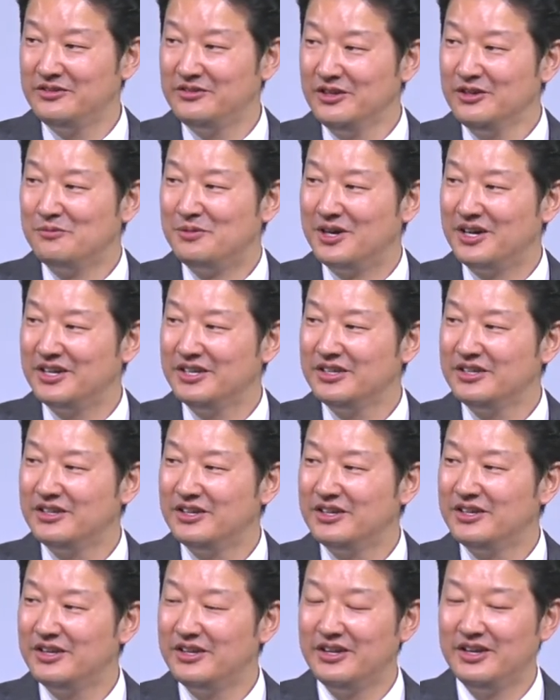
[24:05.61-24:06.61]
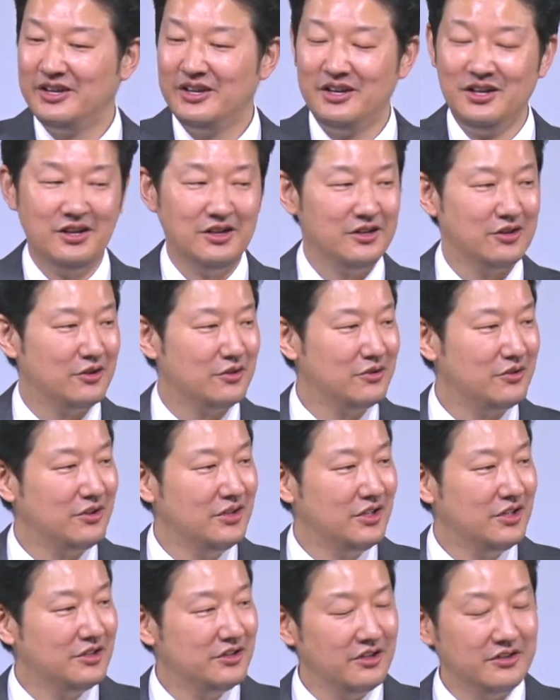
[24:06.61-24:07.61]
Think about it. You know,
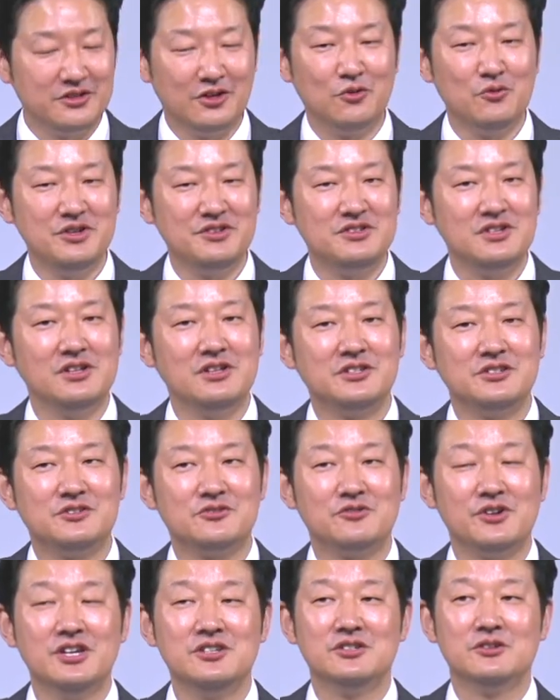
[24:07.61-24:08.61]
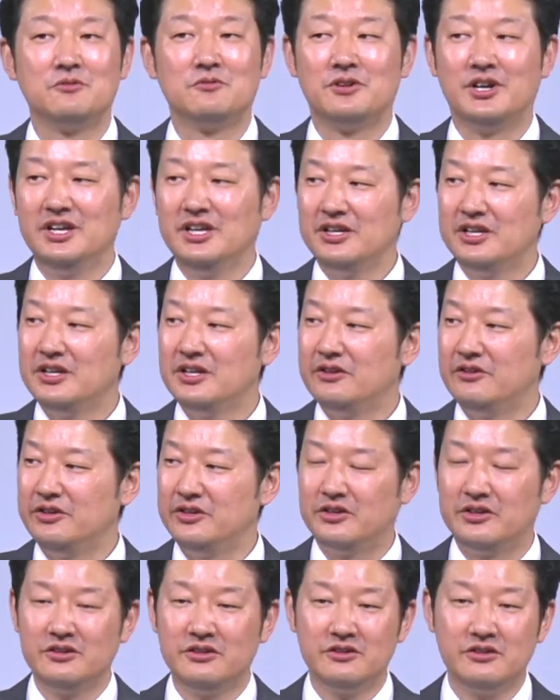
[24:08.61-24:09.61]
there's always illustration, right? You
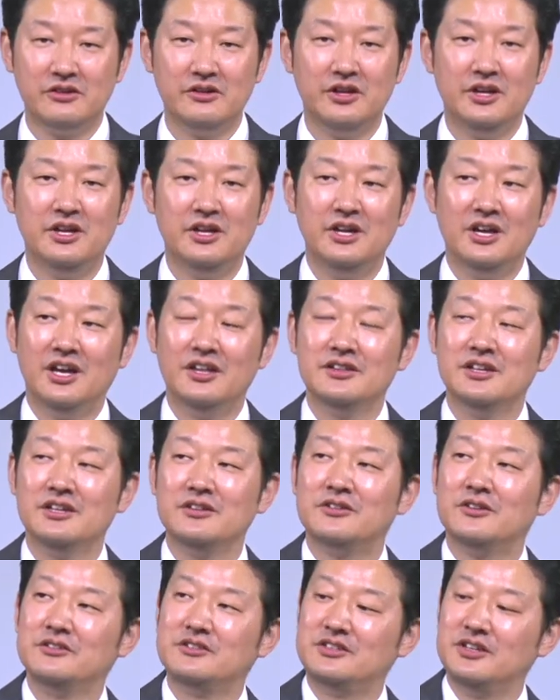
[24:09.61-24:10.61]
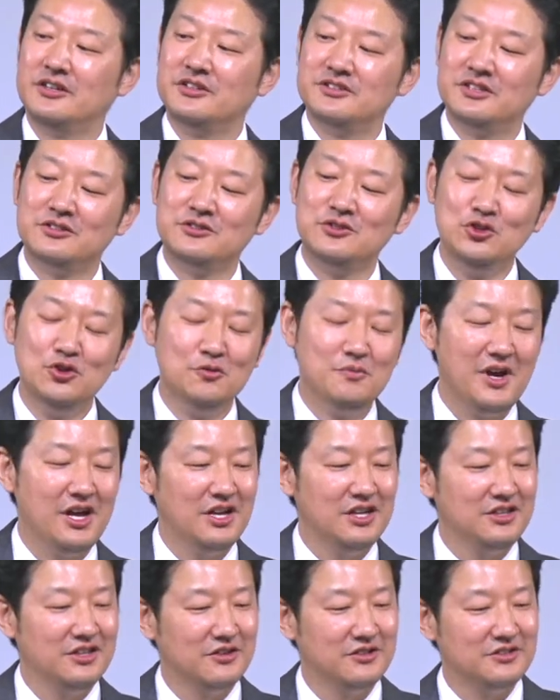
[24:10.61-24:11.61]
know, and then so there's a new man
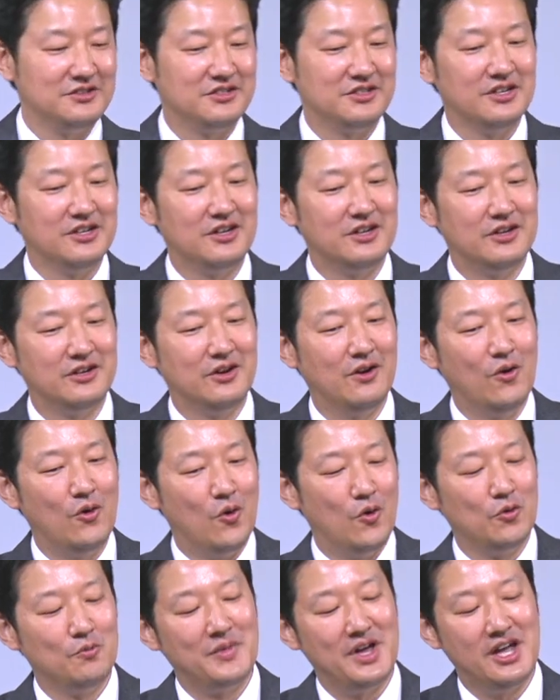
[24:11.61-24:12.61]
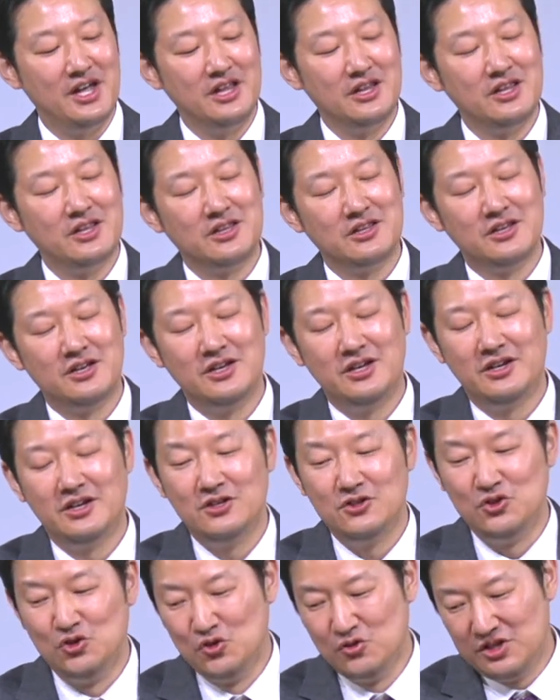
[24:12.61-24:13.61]
and there's the old man,
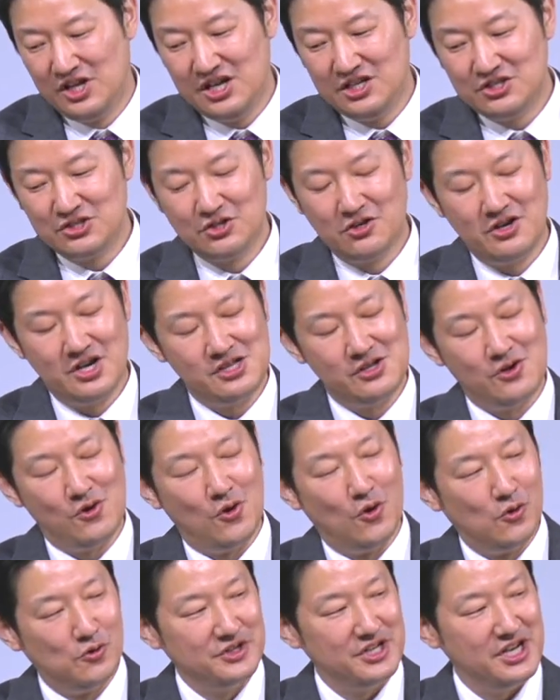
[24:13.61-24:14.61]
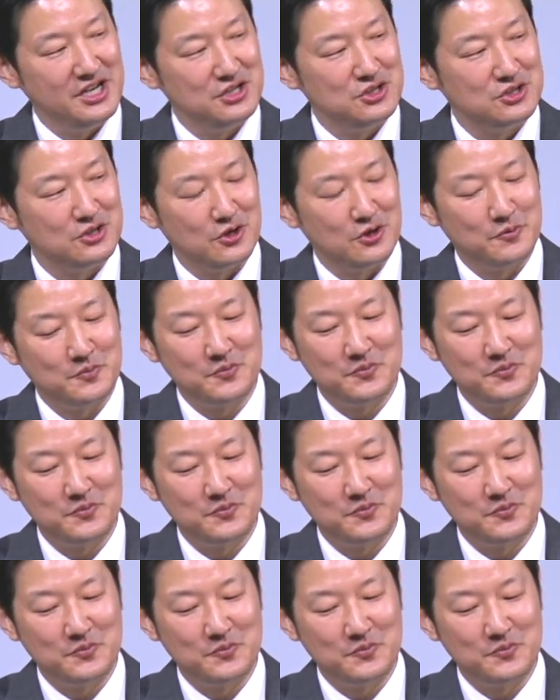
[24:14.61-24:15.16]
new nature and the old nature.